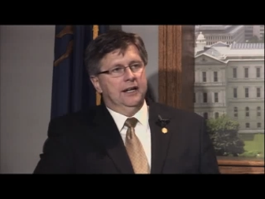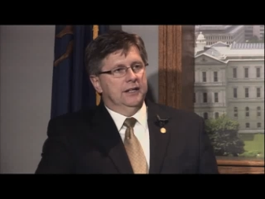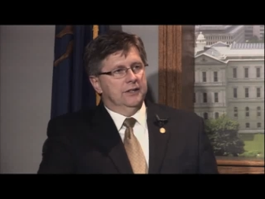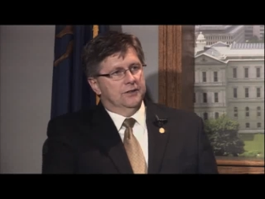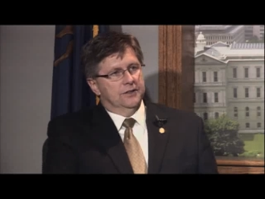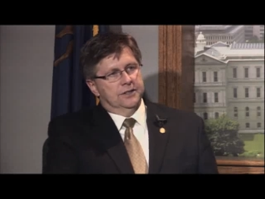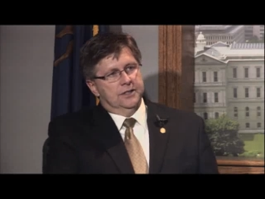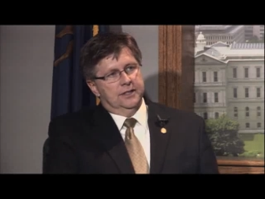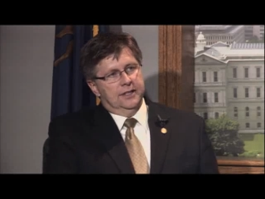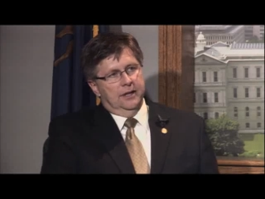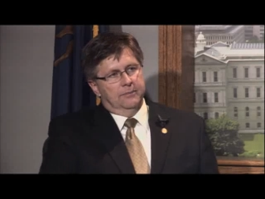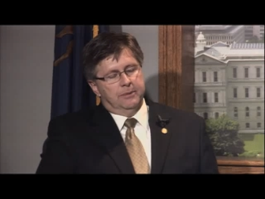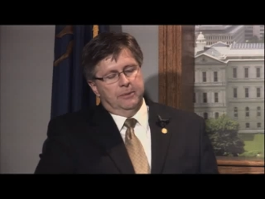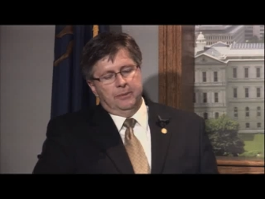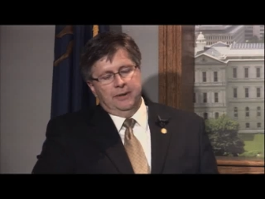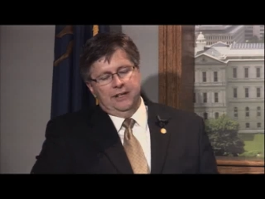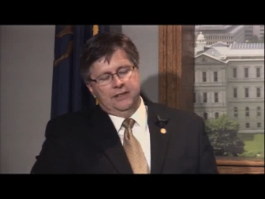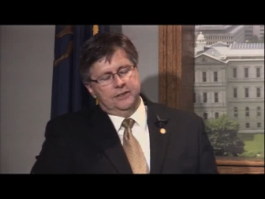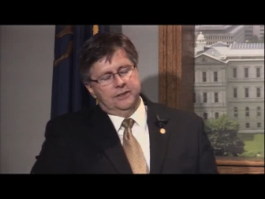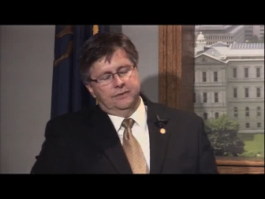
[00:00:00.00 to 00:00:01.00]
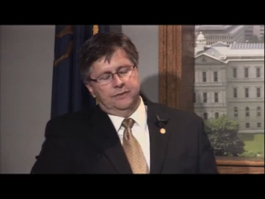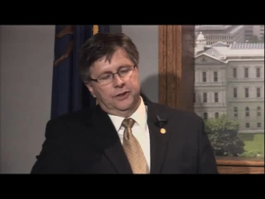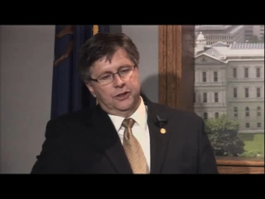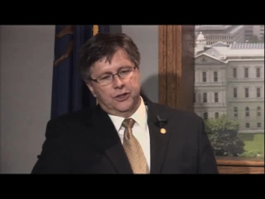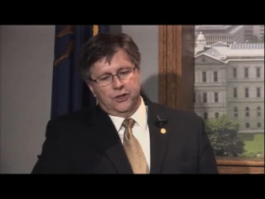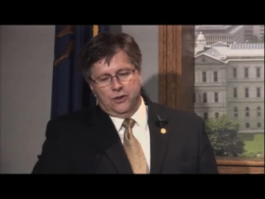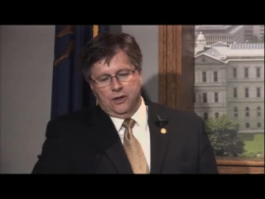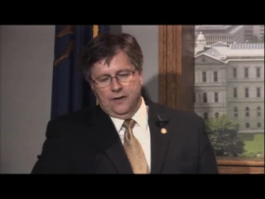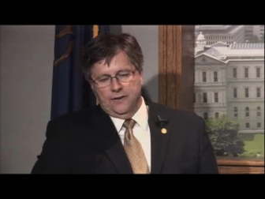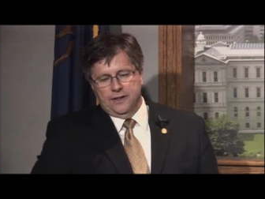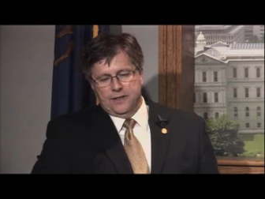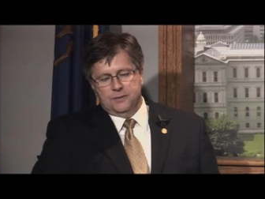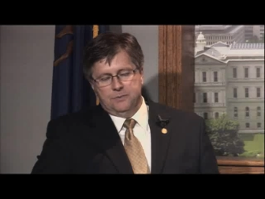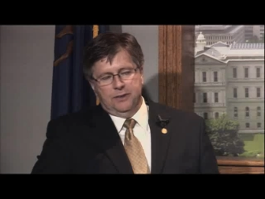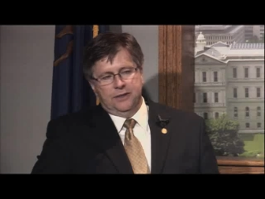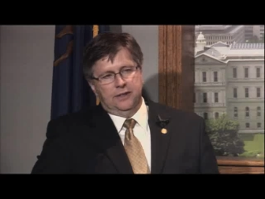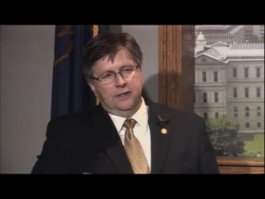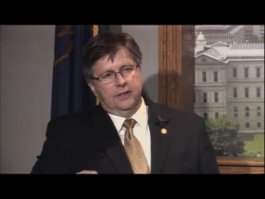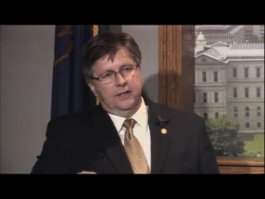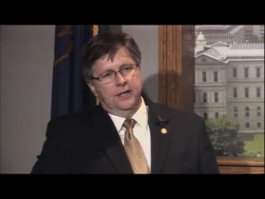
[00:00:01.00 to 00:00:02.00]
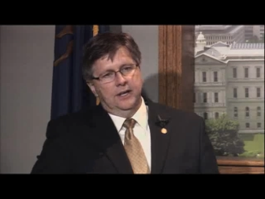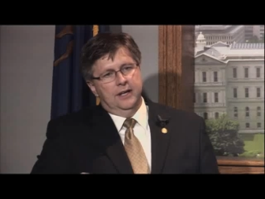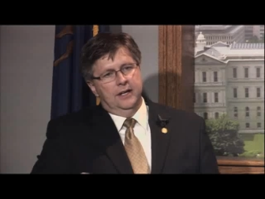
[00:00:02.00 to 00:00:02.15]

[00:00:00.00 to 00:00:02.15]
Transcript: interest in the Upper Peninsula for sure on this, but the